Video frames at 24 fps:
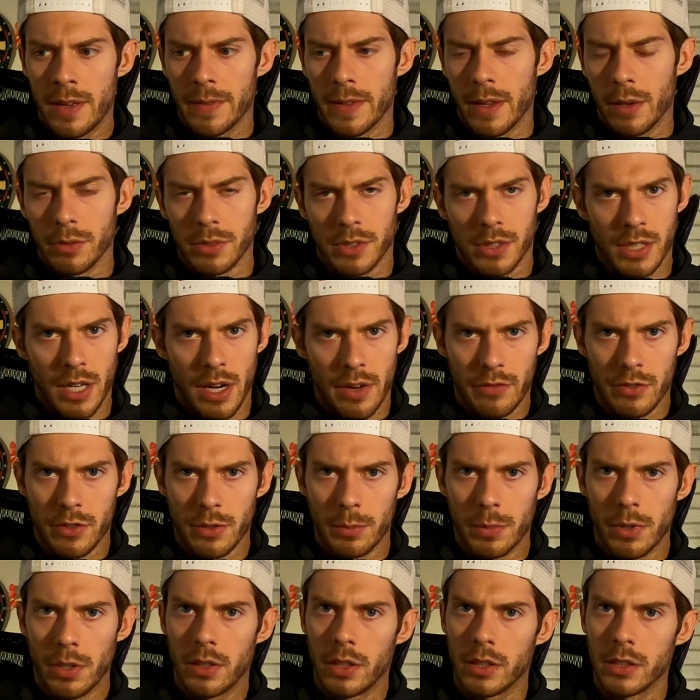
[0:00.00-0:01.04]
that was
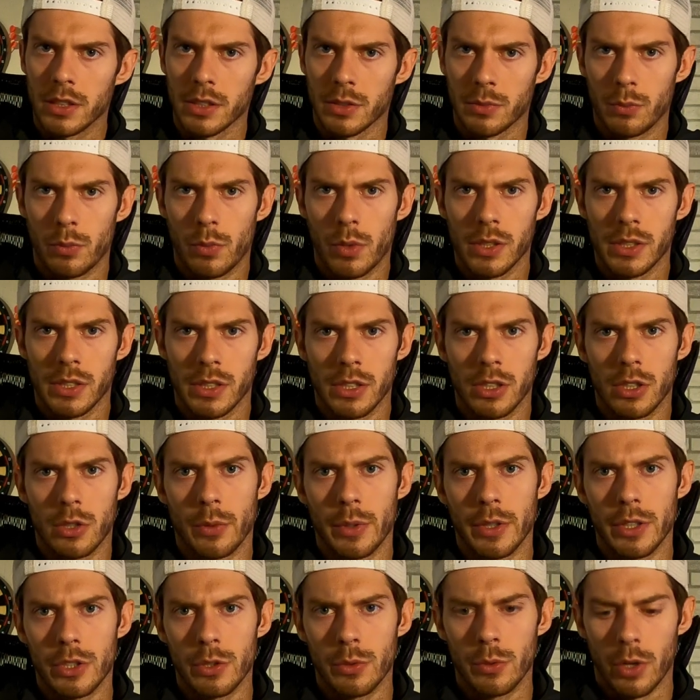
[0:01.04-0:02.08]
comfortable and just wasn't
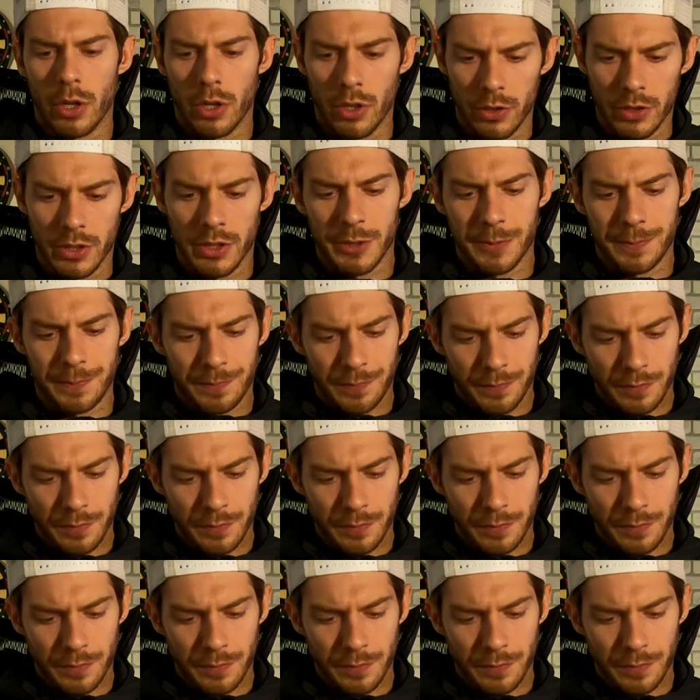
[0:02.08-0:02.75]
going to hurt.